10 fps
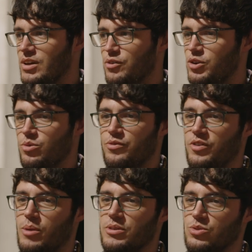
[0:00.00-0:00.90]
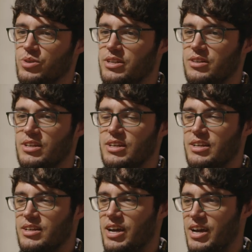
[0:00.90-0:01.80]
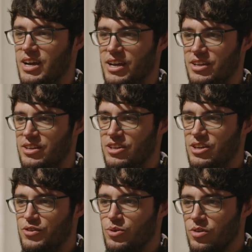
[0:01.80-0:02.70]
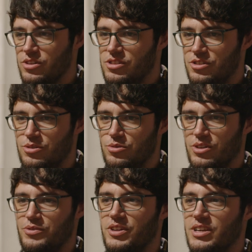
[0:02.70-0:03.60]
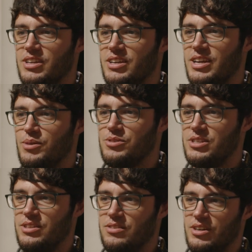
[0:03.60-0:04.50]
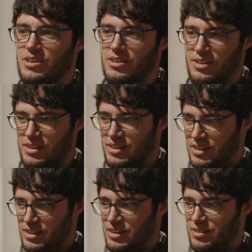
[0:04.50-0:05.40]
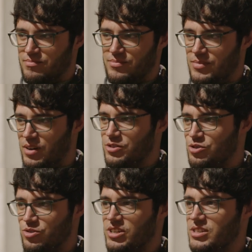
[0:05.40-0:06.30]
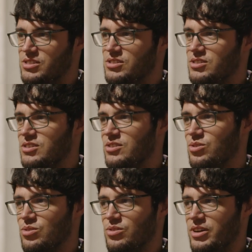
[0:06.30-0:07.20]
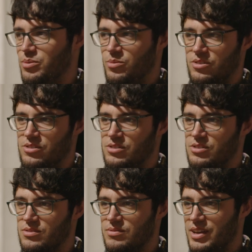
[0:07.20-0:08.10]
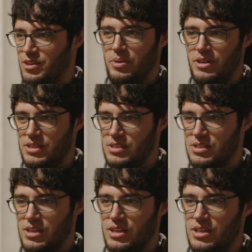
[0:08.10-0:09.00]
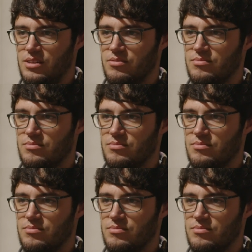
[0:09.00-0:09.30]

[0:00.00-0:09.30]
few and far between. If you wanted to do drifting, it was either on the streets or it was at the BDC,